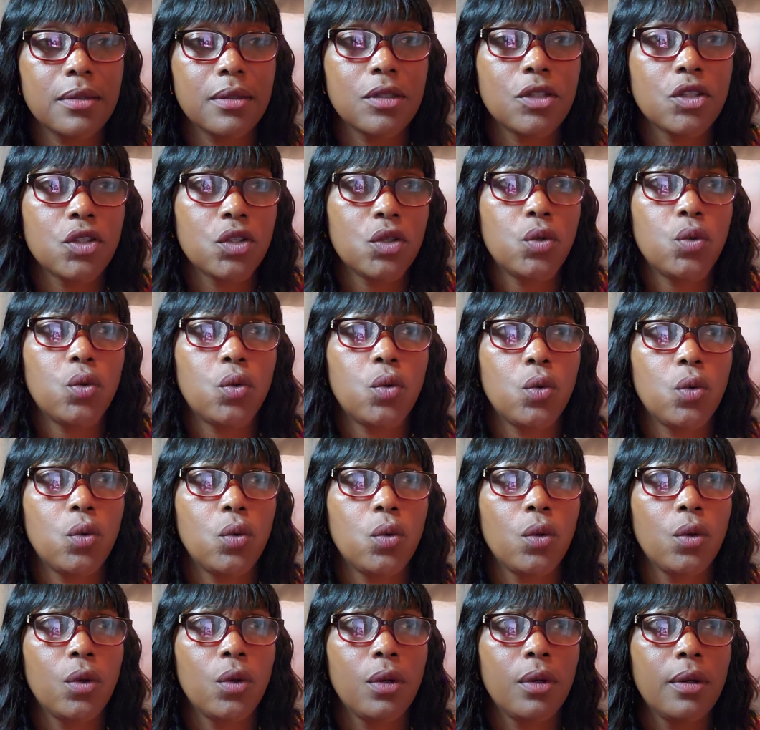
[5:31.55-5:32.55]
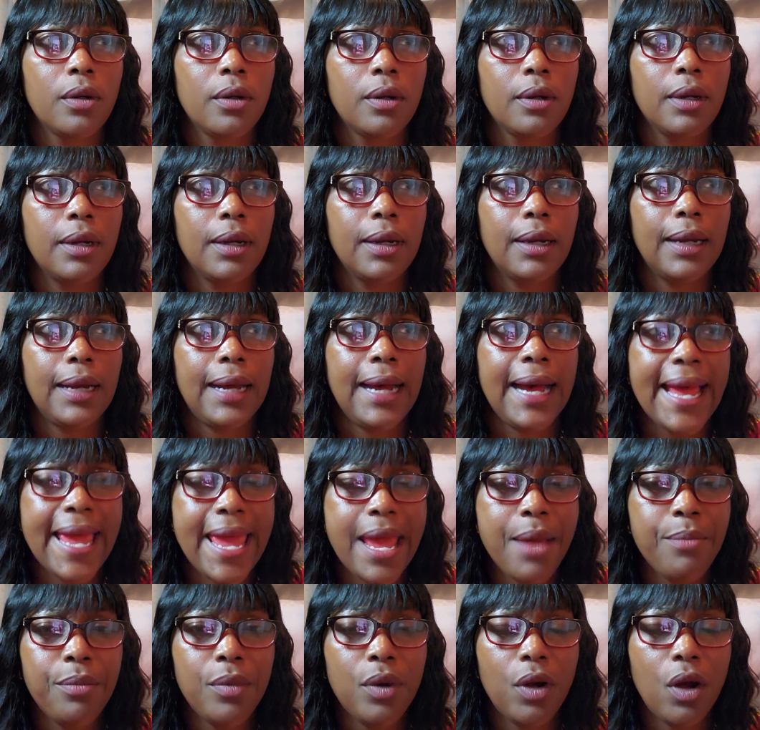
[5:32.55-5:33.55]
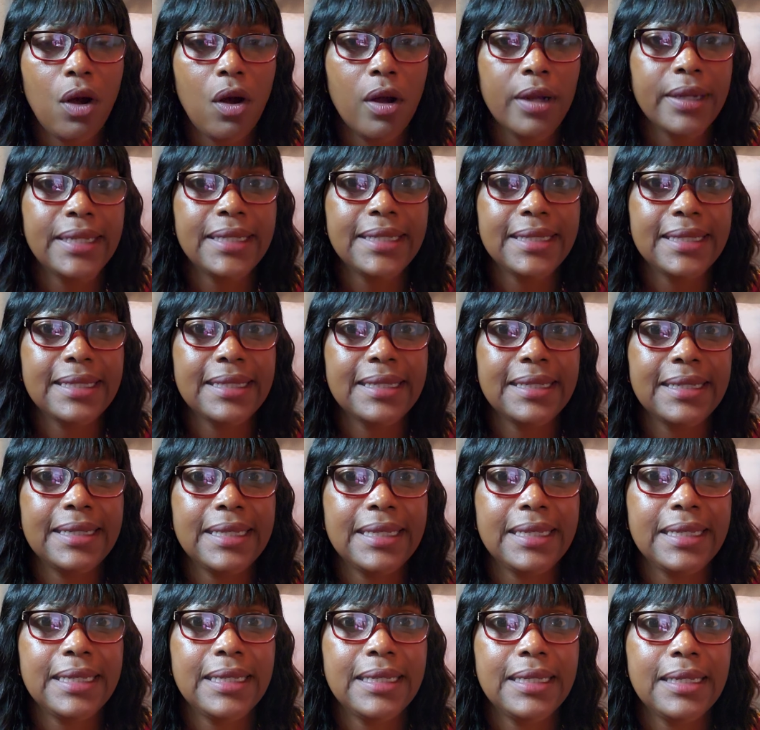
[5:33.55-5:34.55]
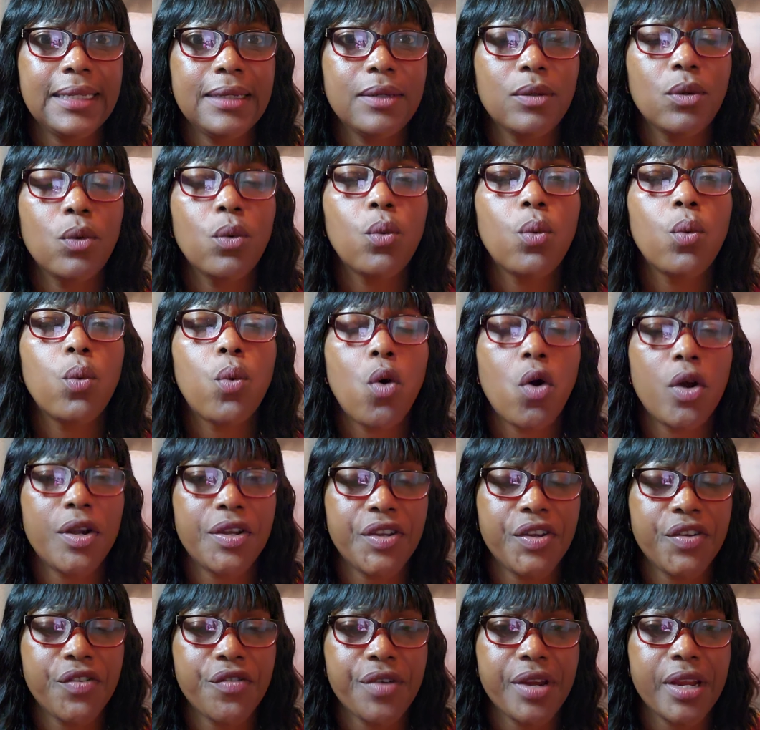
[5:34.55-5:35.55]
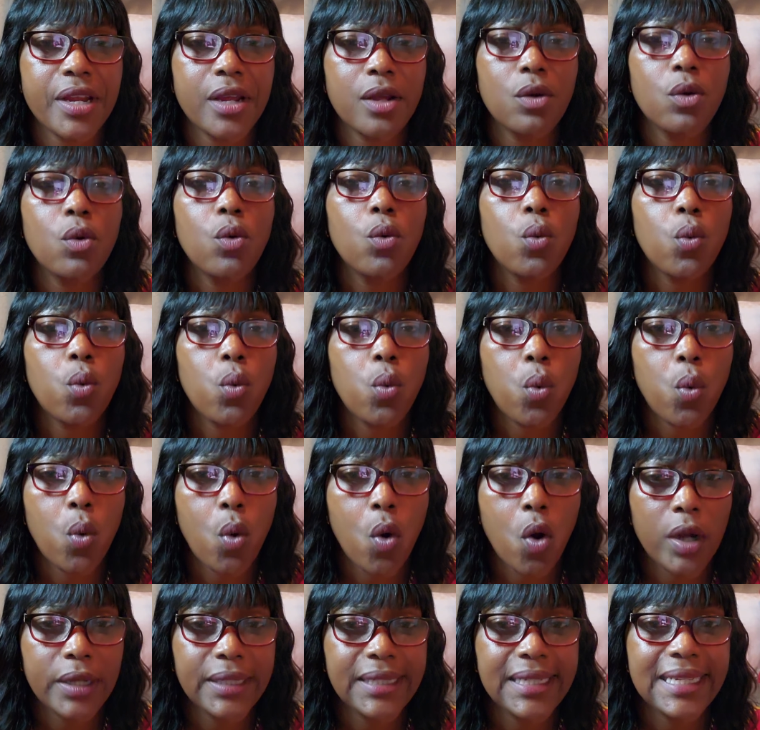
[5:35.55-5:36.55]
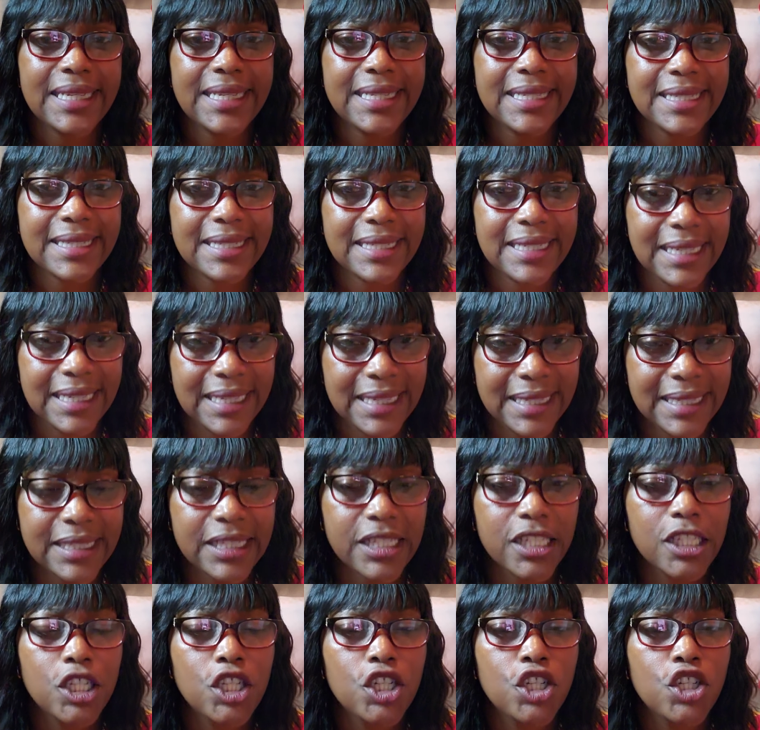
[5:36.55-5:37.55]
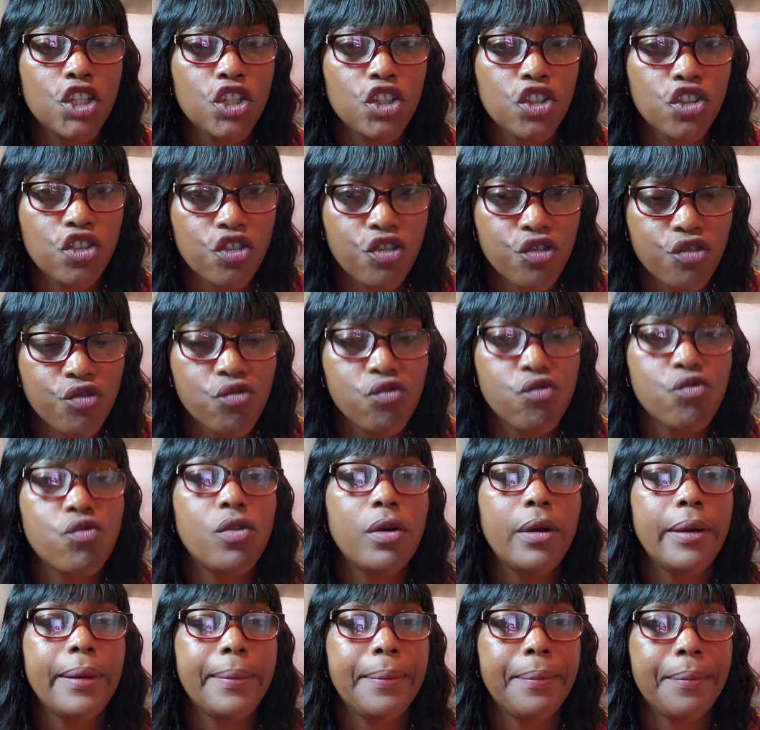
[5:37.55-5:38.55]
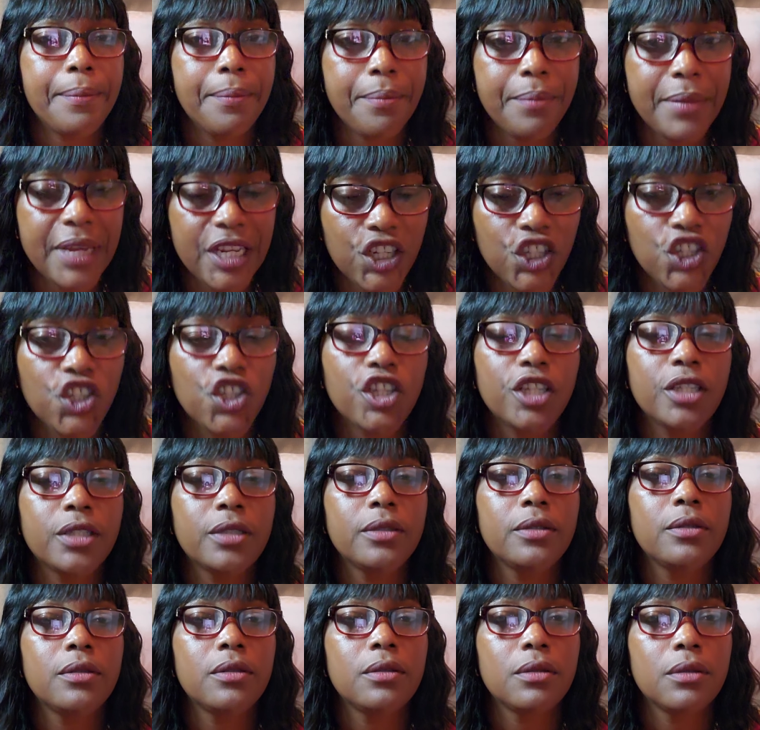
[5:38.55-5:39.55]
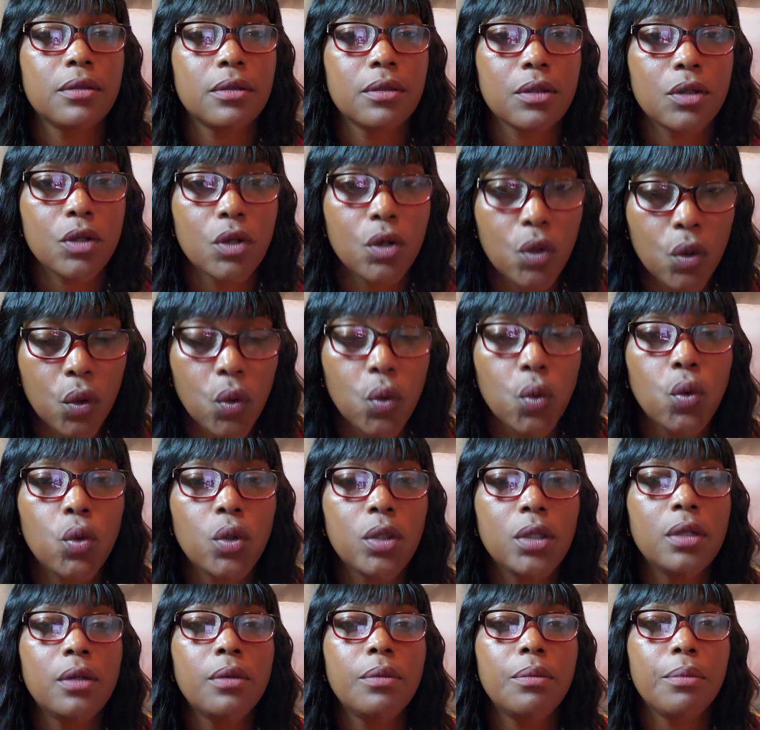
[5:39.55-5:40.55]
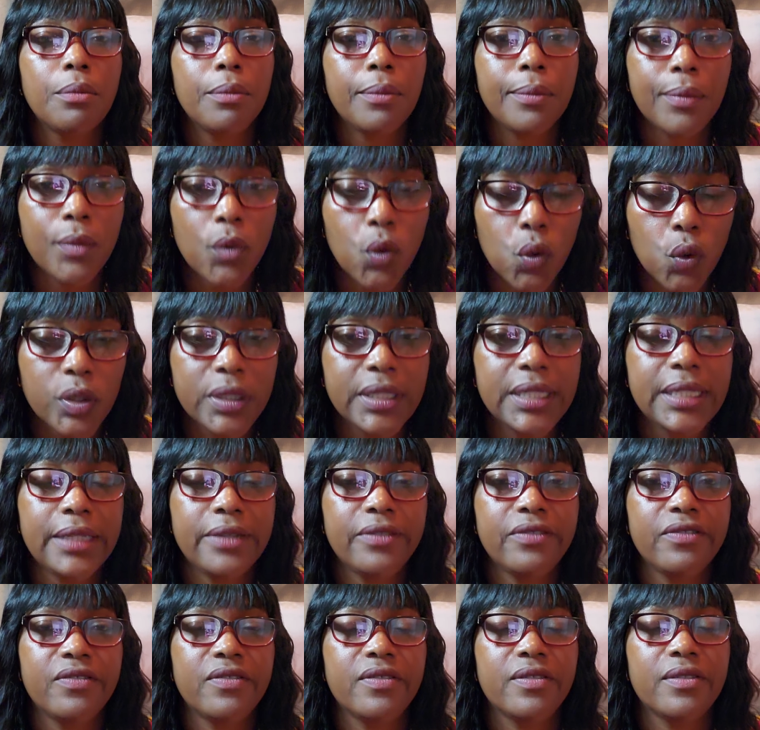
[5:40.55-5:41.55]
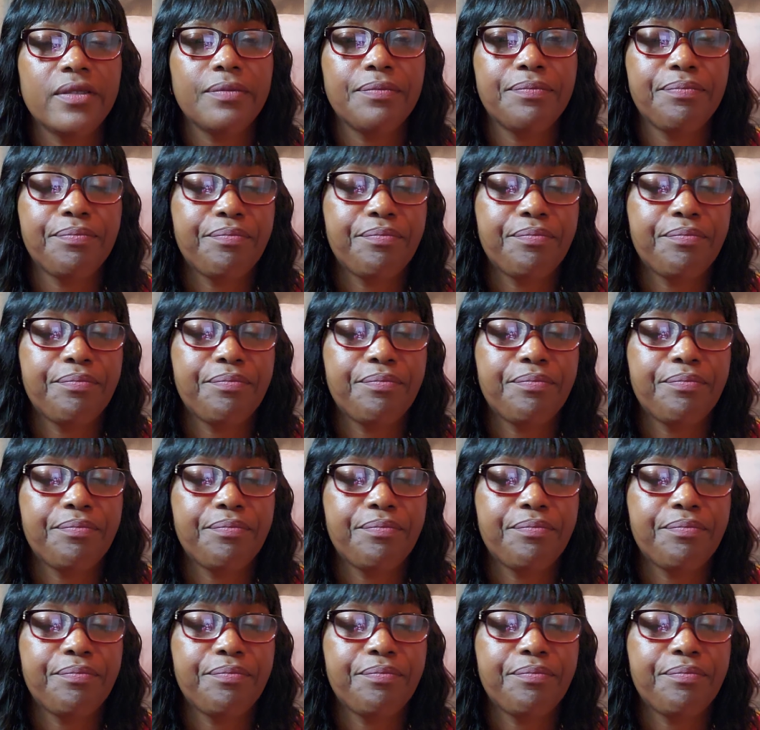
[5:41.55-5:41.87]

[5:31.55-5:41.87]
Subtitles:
So I am honestly wondering, what is his true mission, goal, motives?